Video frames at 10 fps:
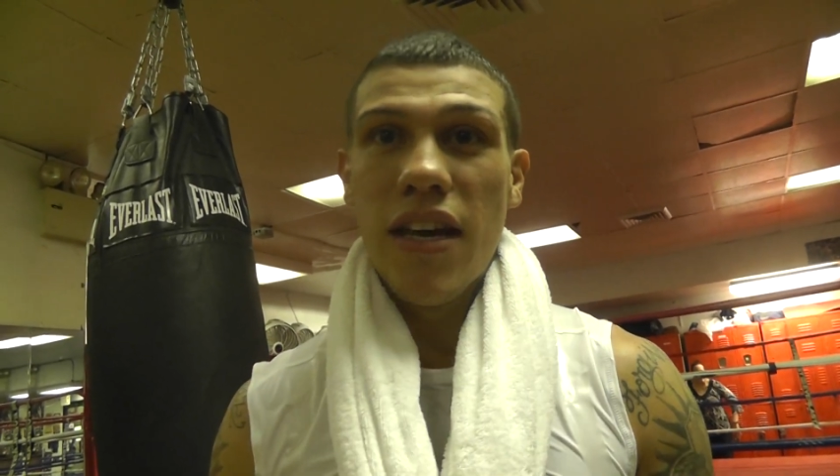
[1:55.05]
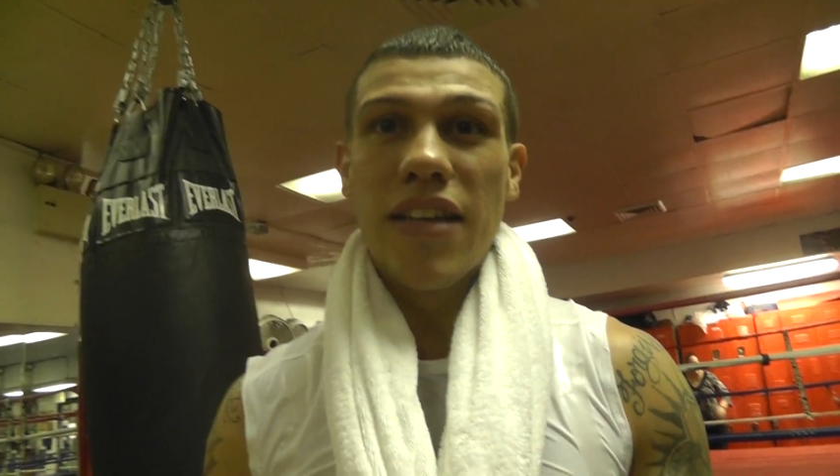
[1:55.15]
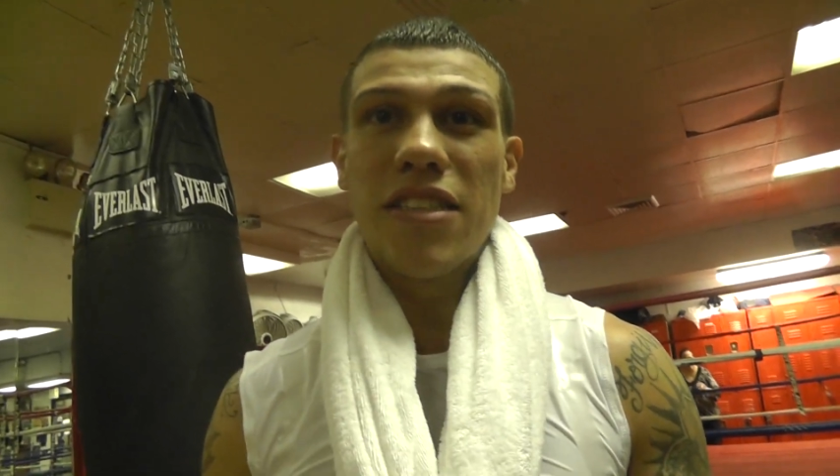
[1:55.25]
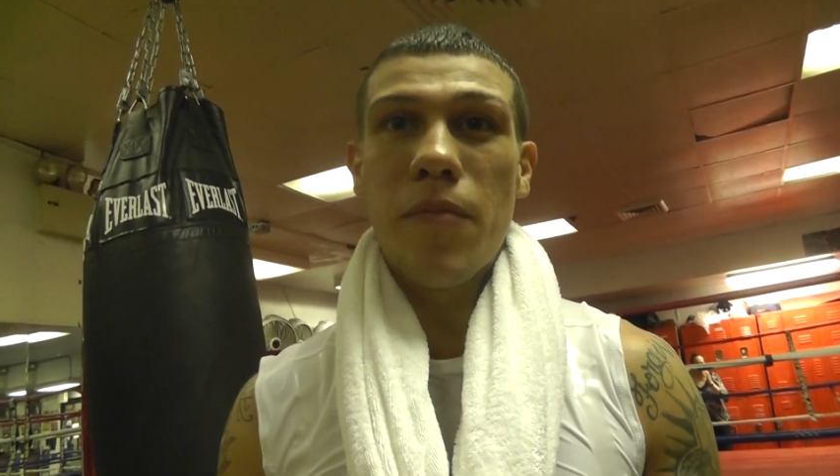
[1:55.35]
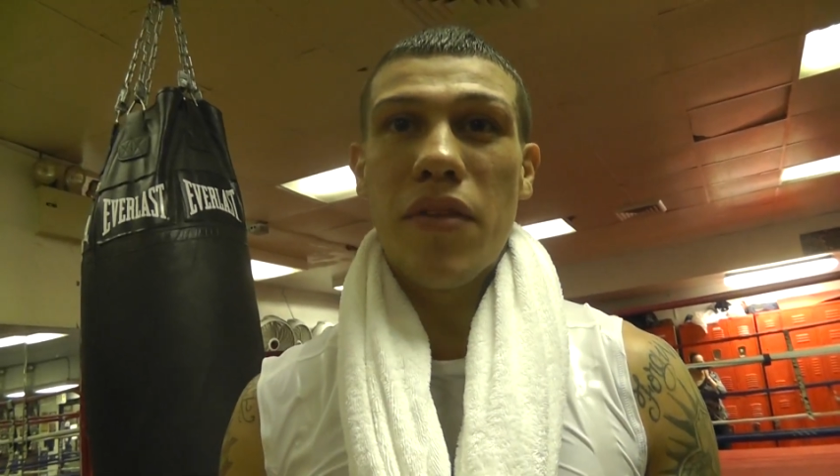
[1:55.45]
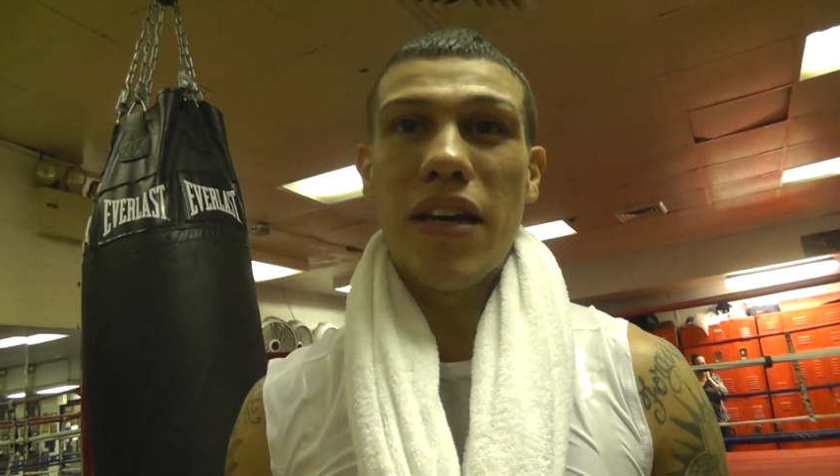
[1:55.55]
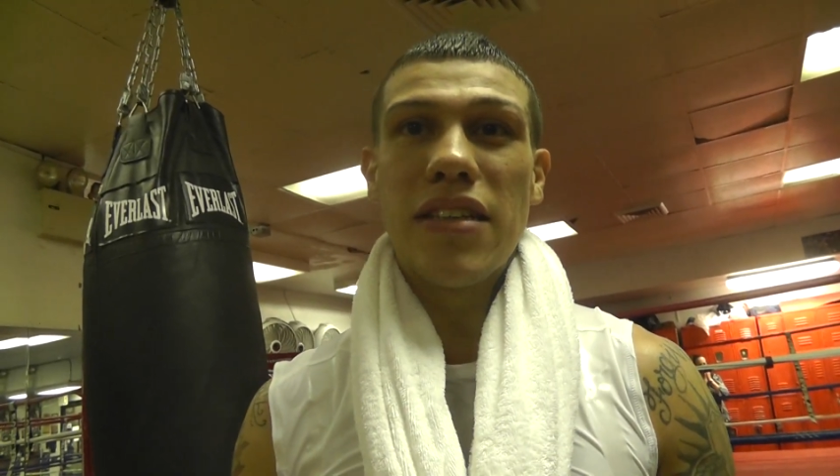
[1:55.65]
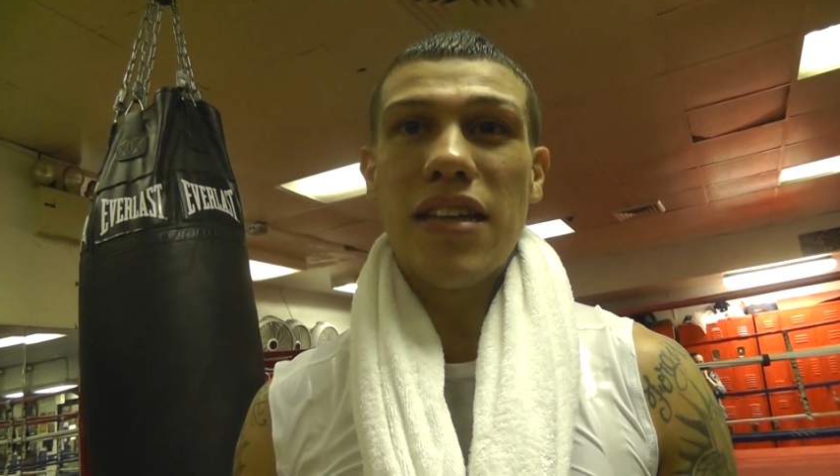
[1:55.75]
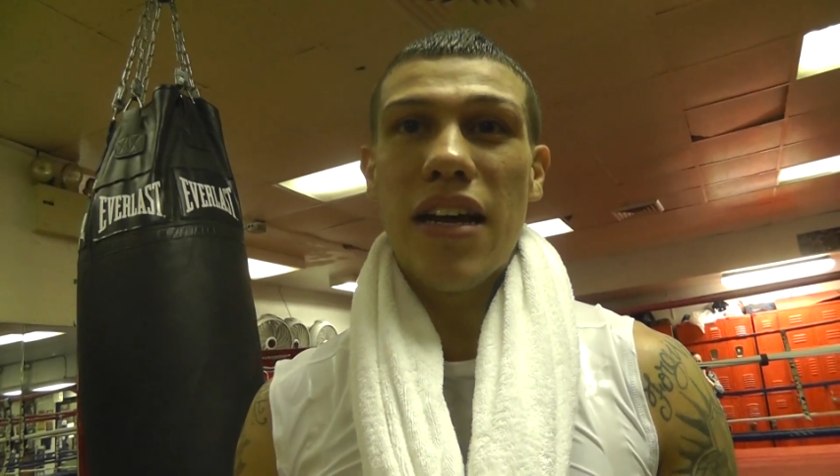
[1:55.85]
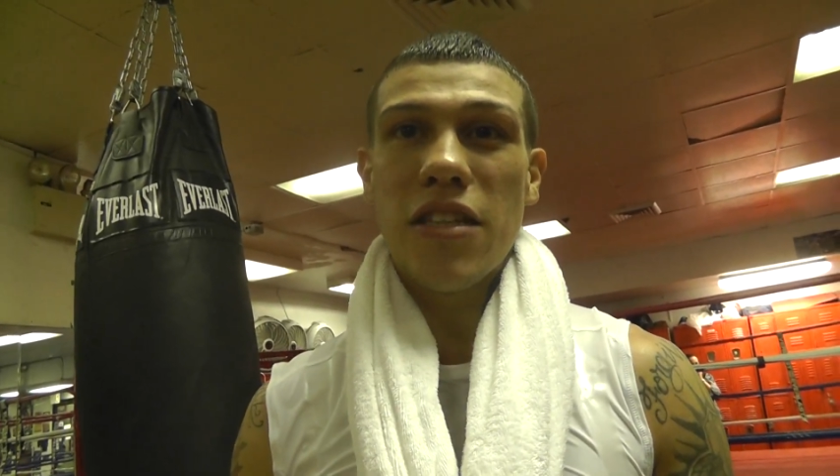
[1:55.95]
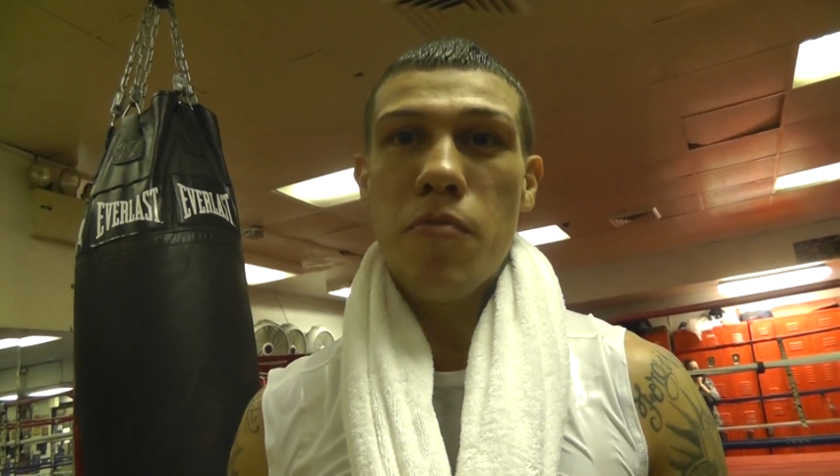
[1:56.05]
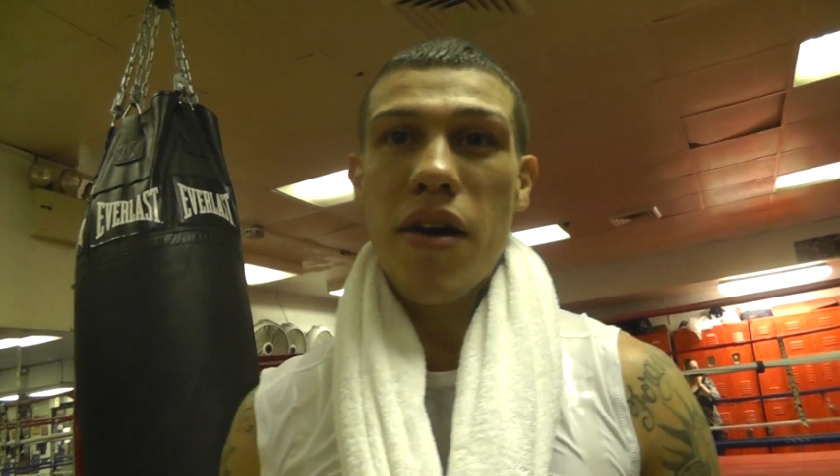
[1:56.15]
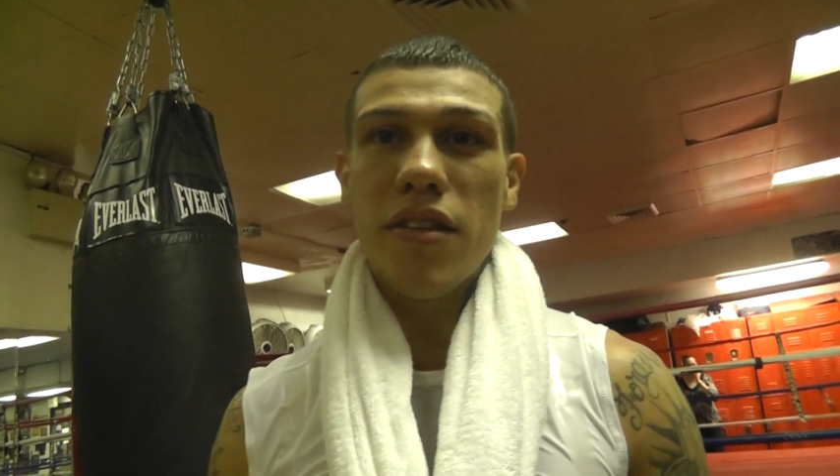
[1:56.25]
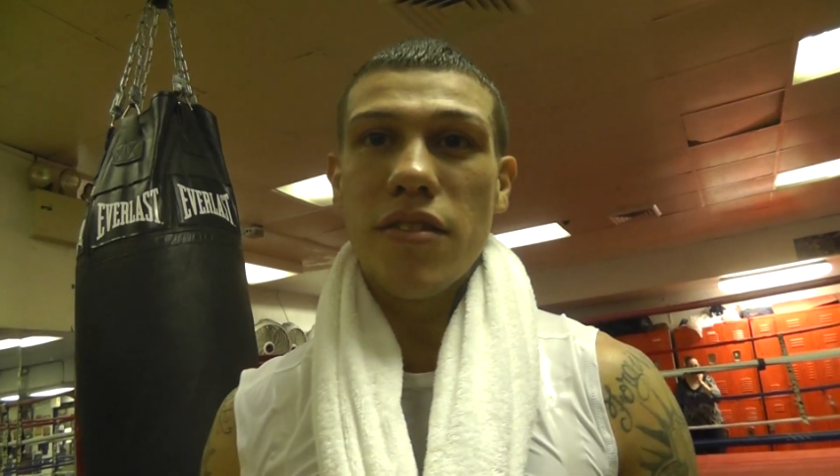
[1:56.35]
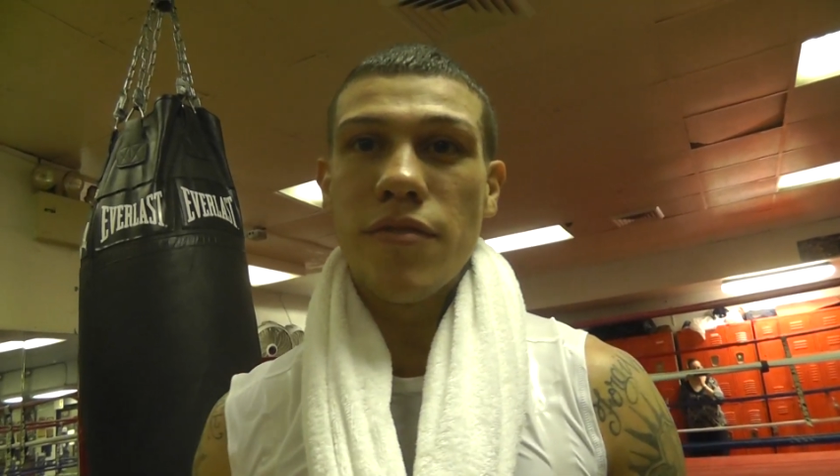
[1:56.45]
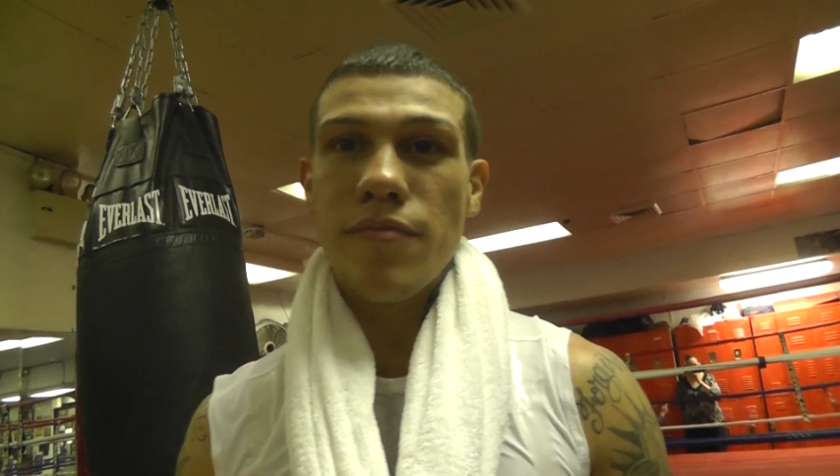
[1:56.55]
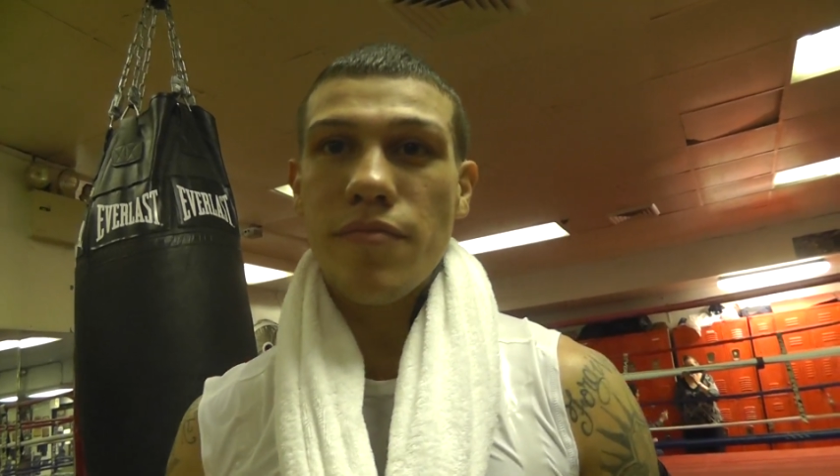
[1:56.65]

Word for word: it's something he's not expecting.